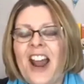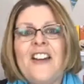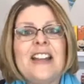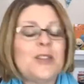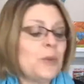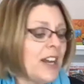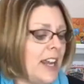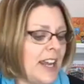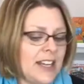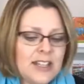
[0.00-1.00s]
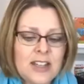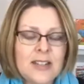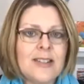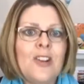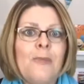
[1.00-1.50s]
All right, so we're going to get into the
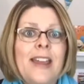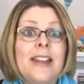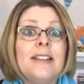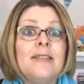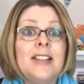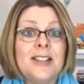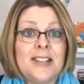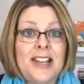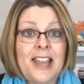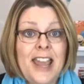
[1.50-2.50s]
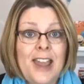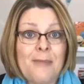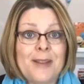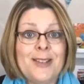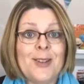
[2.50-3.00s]
snowman listening game.